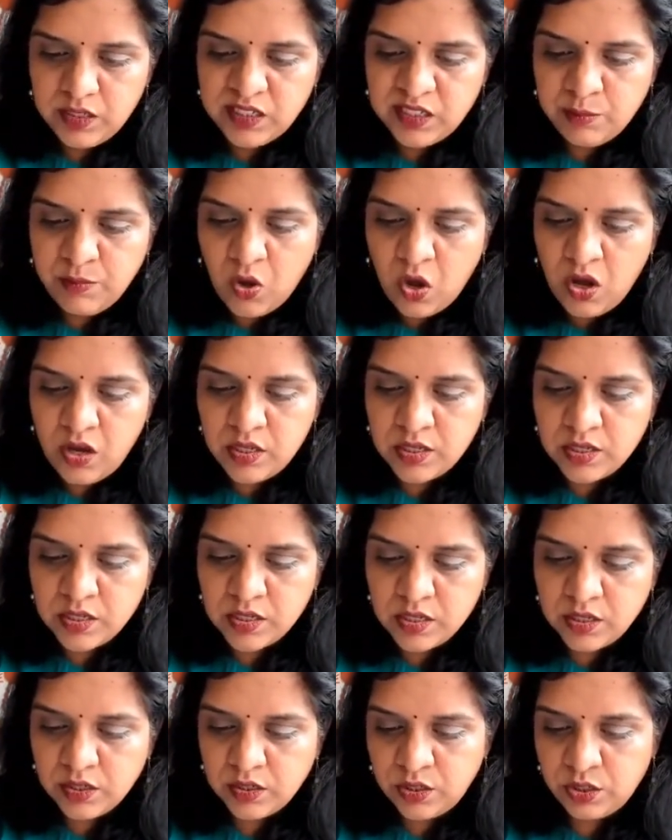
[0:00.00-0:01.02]
some
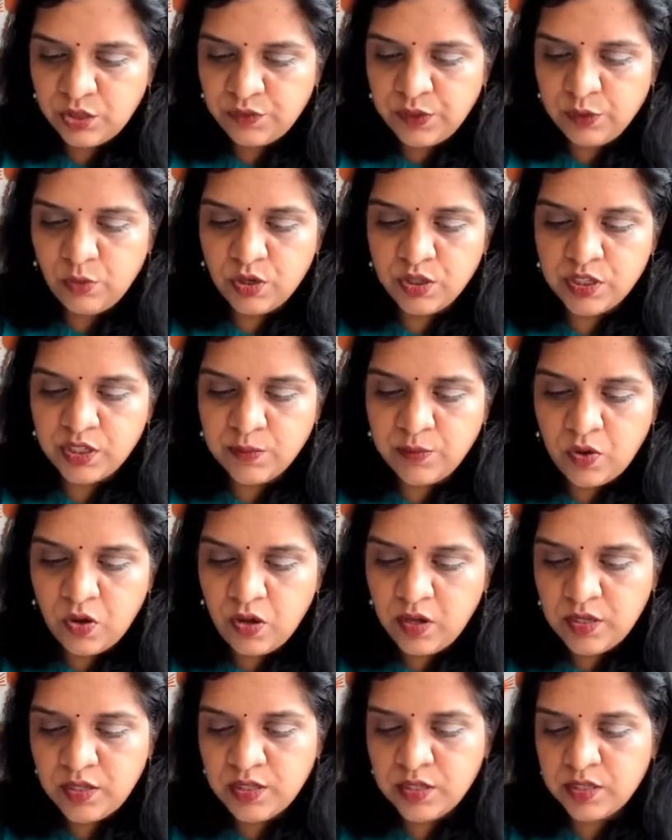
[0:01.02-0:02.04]
horns? Do we want some
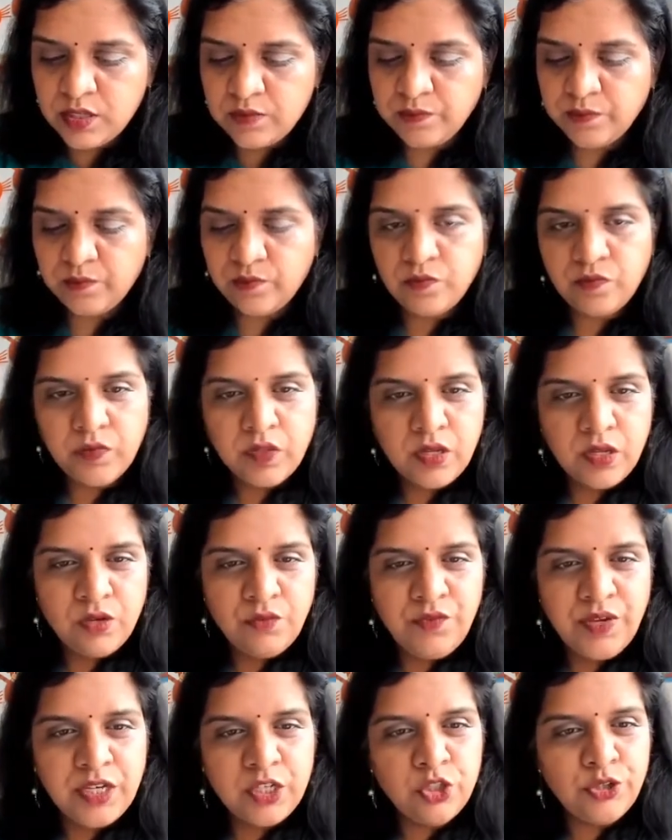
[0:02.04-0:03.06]
horns?
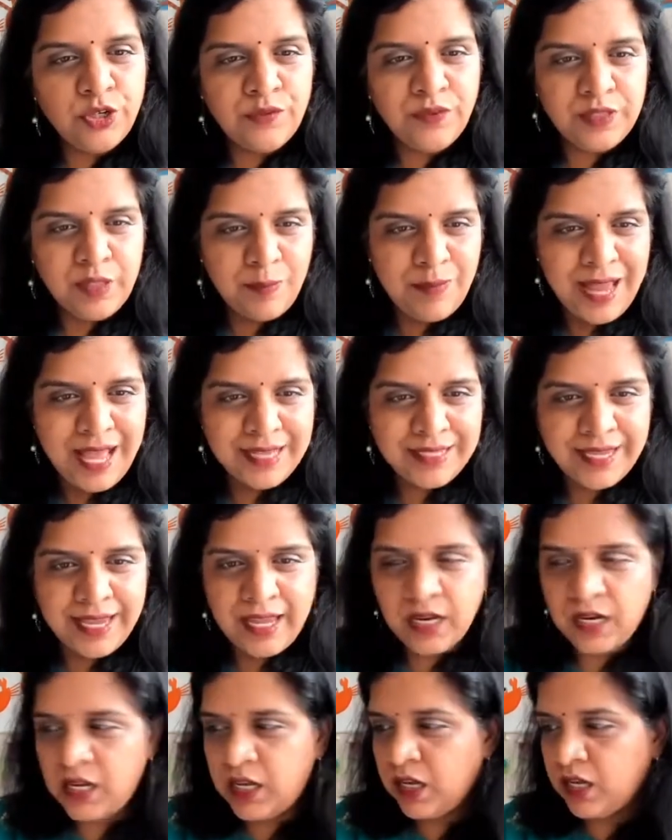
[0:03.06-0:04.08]
We can do it with a black
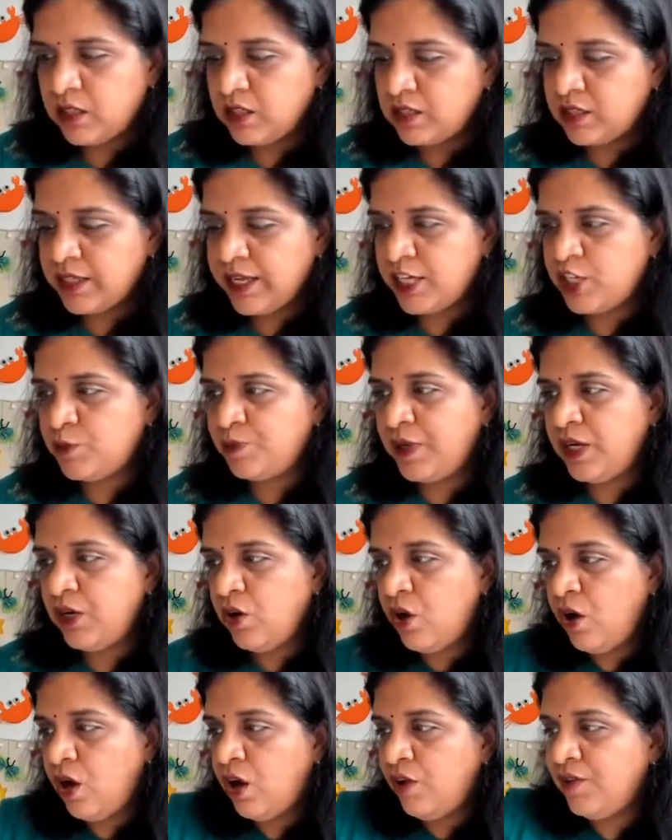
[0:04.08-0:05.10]
color sketch
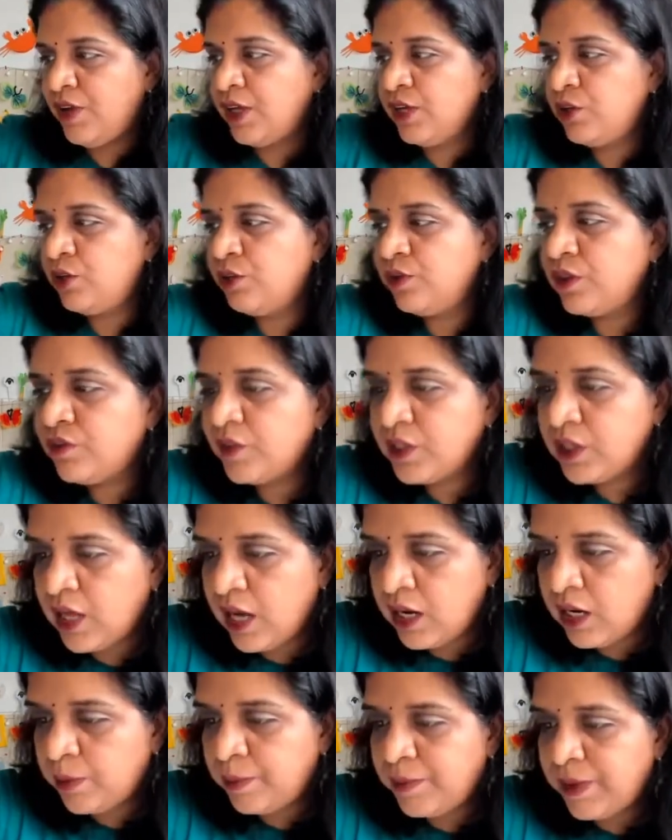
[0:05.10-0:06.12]
pen, or we can do it with
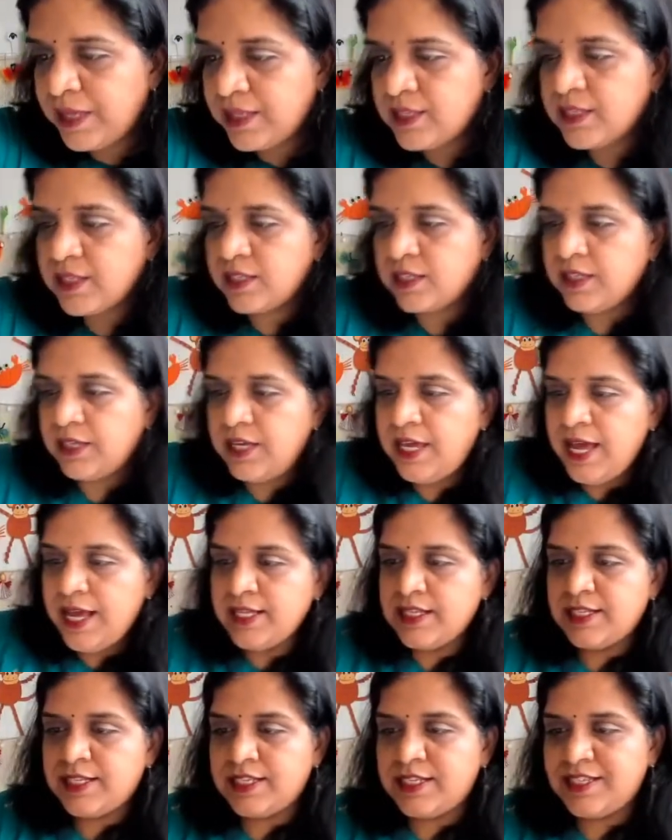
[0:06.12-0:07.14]
colored pens.
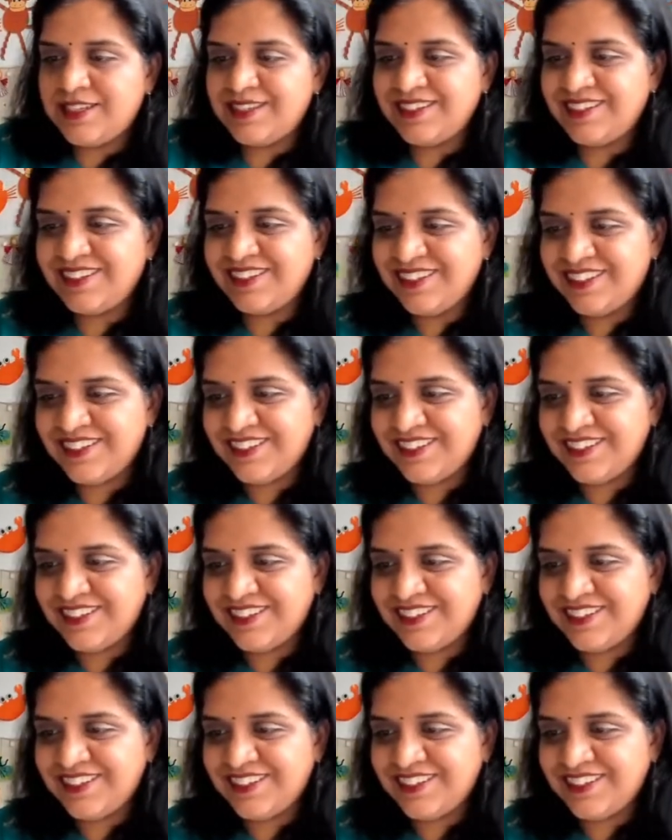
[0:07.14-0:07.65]
Yes?